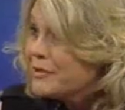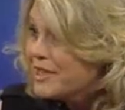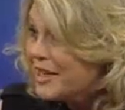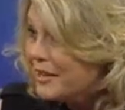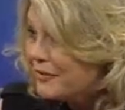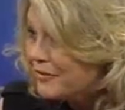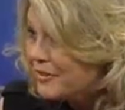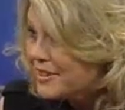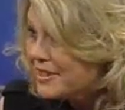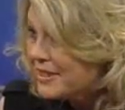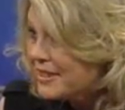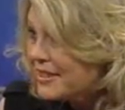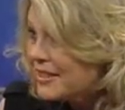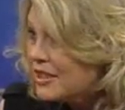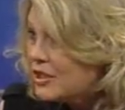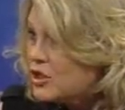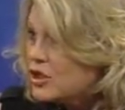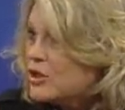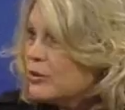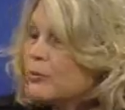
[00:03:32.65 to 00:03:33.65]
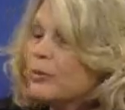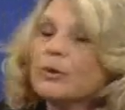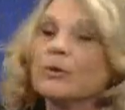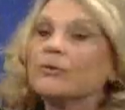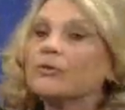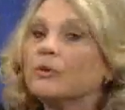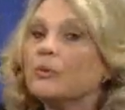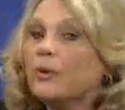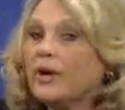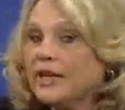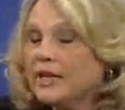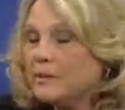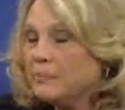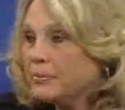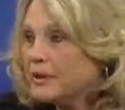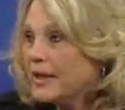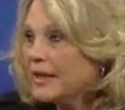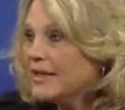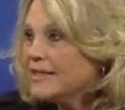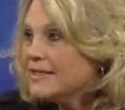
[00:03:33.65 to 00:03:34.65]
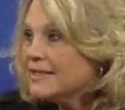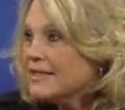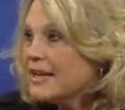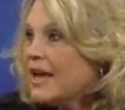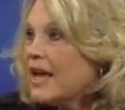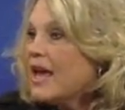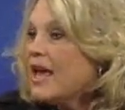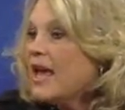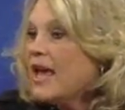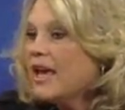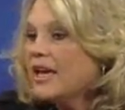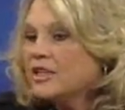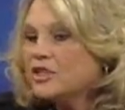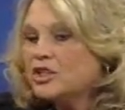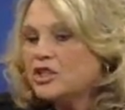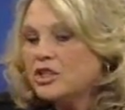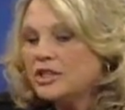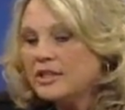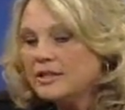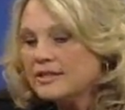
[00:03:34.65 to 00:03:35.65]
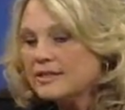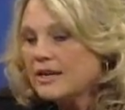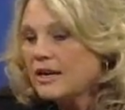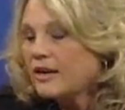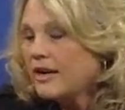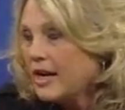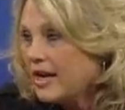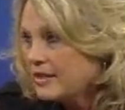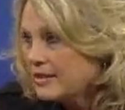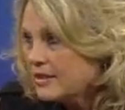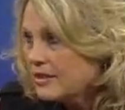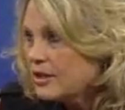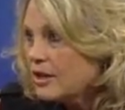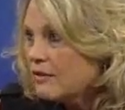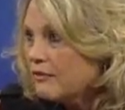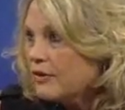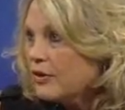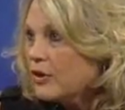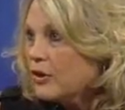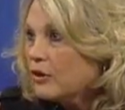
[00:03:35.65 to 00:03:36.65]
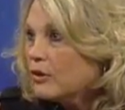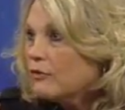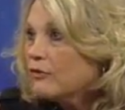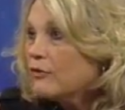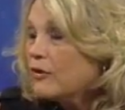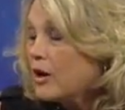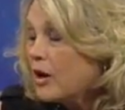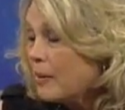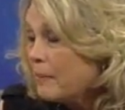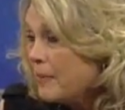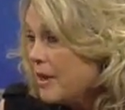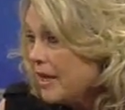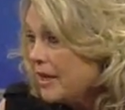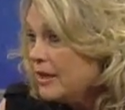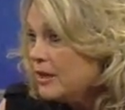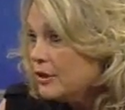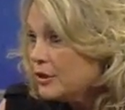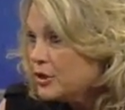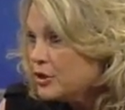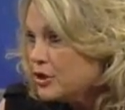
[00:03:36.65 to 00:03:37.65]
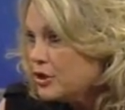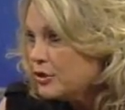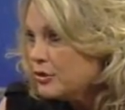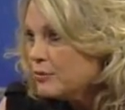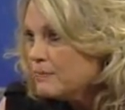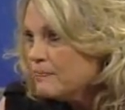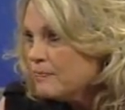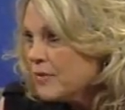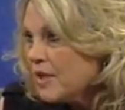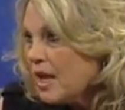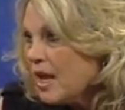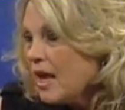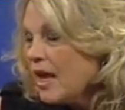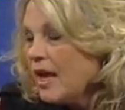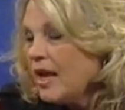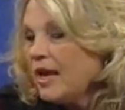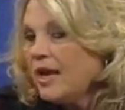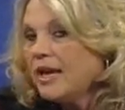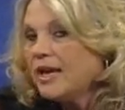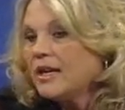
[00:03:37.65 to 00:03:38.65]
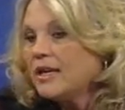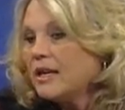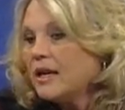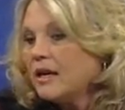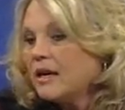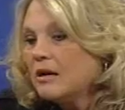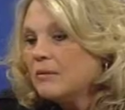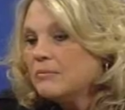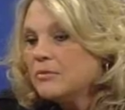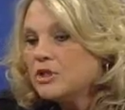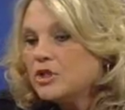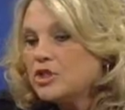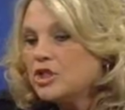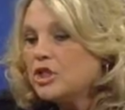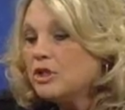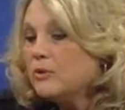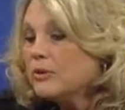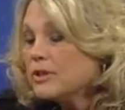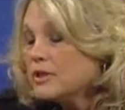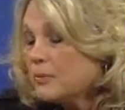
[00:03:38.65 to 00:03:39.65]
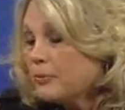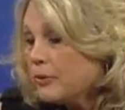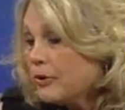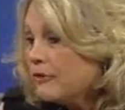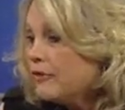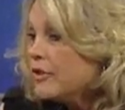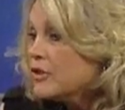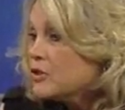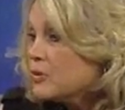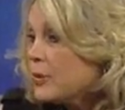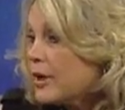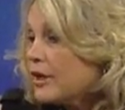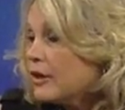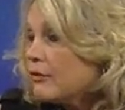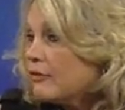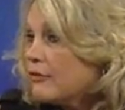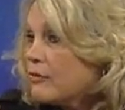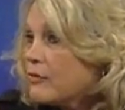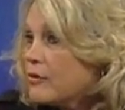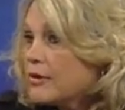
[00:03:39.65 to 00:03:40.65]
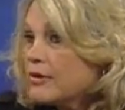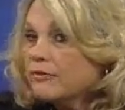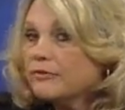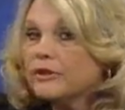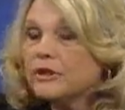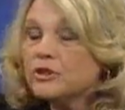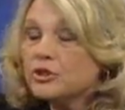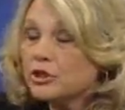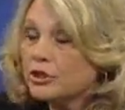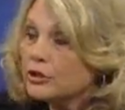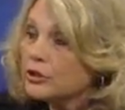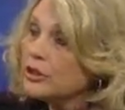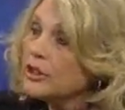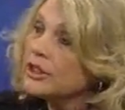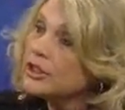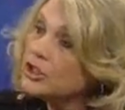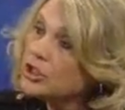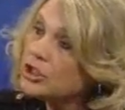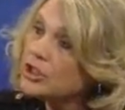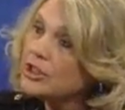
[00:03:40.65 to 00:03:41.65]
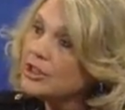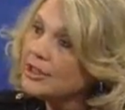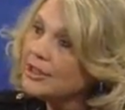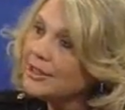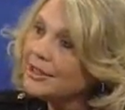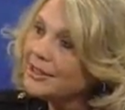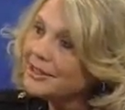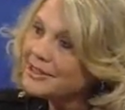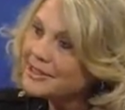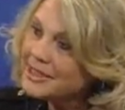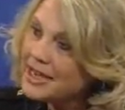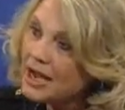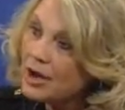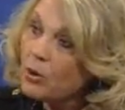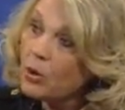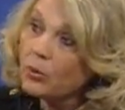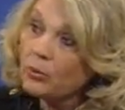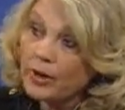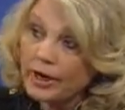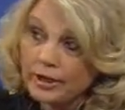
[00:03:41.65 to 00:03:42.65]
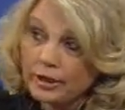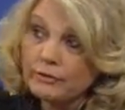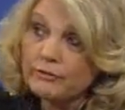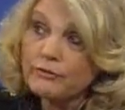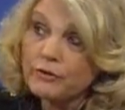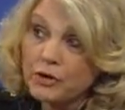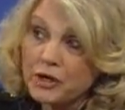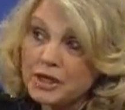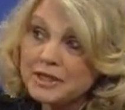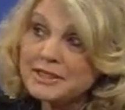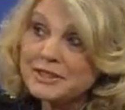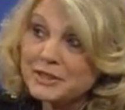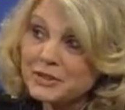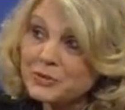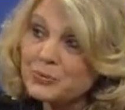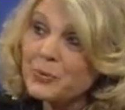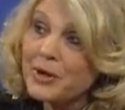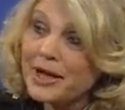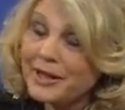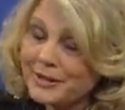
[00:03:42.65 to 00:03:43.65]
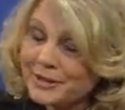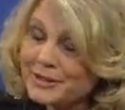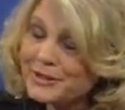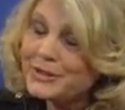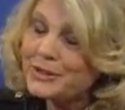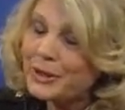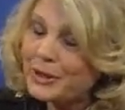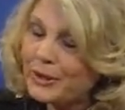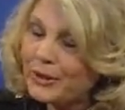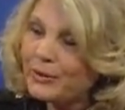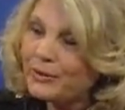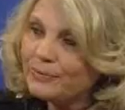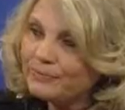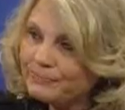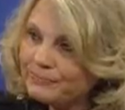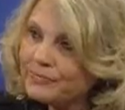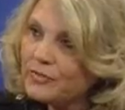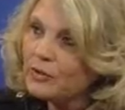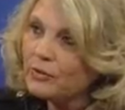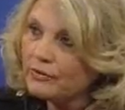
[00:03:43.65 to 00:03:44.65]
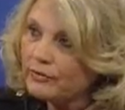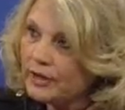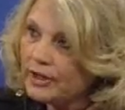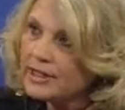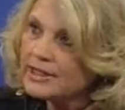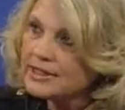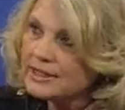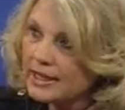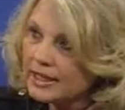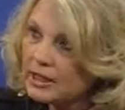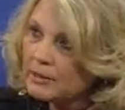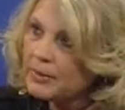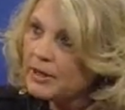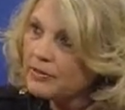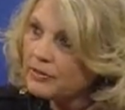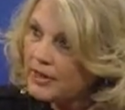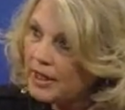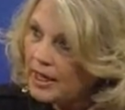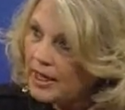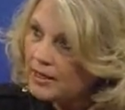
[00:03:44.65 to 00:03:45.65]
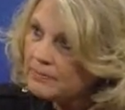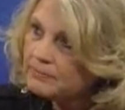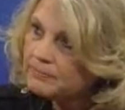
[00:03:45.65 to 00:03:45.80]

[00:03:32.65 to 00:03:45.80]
Davison, and she wrote The Waiting Place, and she is our next cover girl for our May issue. And she was a previous writer for the Flint Journal, and she is now a writer for us as well. So we're very excited about that.